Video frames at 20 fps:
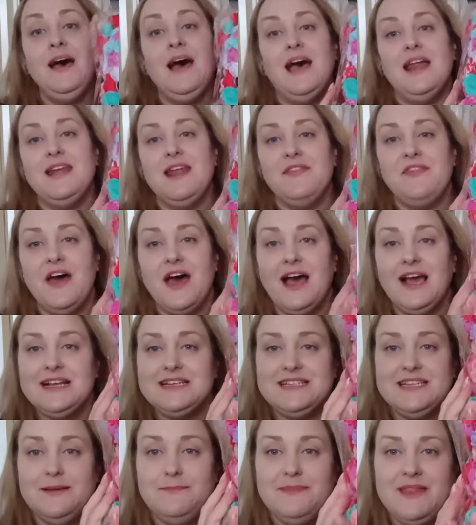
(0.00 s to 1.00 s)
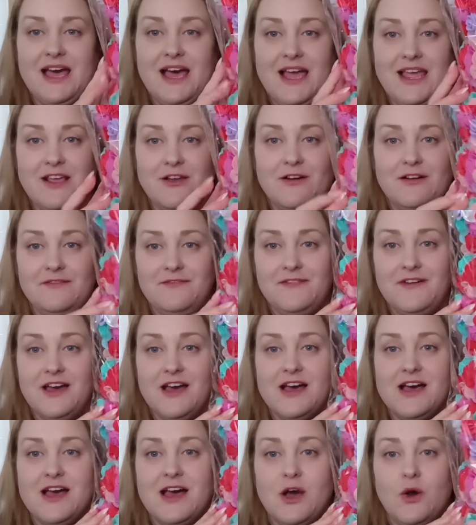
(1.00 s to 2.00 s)
Another item that I got for
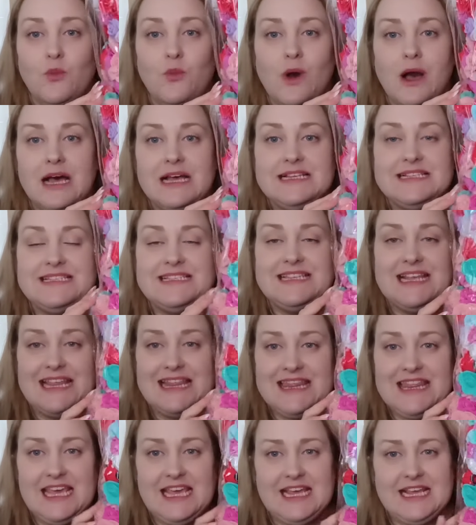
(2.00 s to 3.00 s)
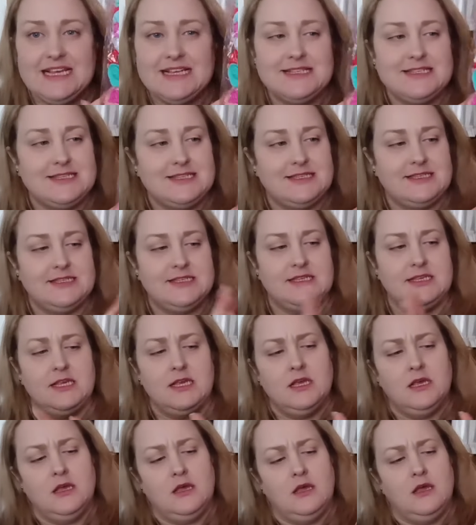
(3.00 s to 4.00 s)
her was this
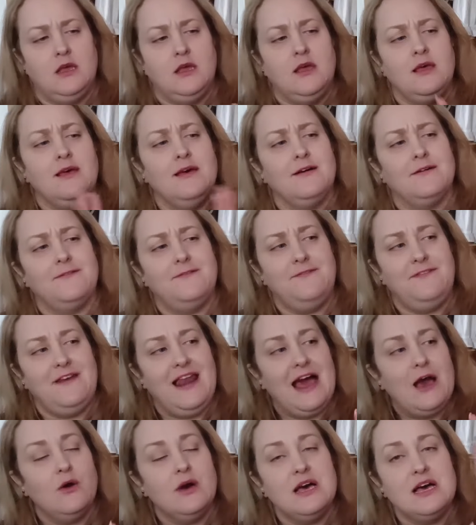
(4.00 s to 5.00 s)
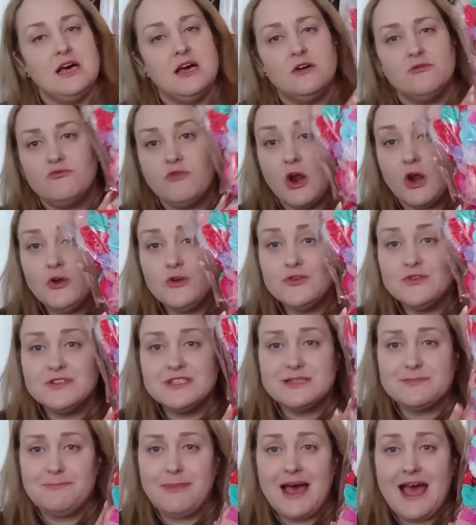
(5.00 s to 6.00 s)
flower
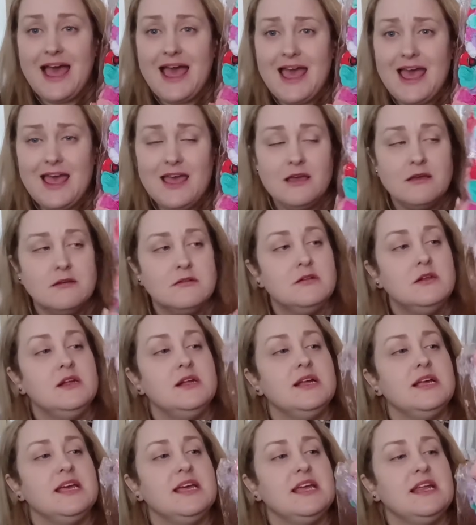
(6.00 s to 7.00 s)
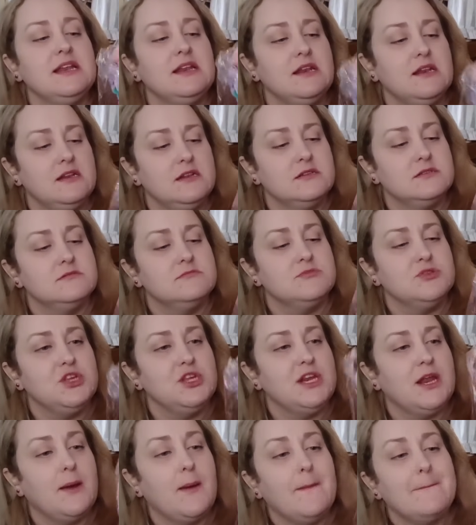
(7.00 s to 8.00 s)
rose bear in, you
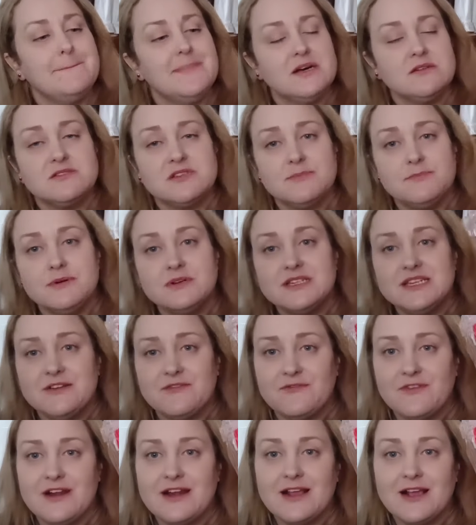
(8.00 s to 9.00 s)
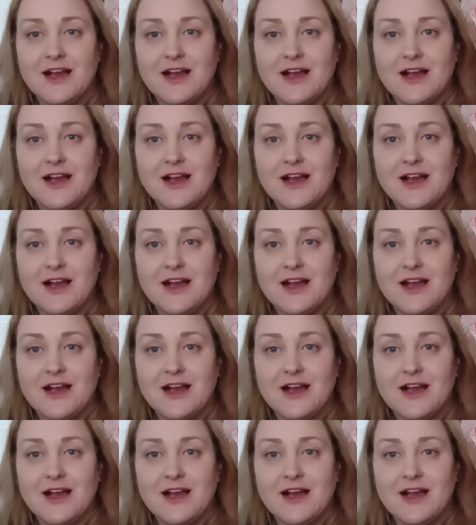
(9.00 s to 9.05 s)
know, multiple different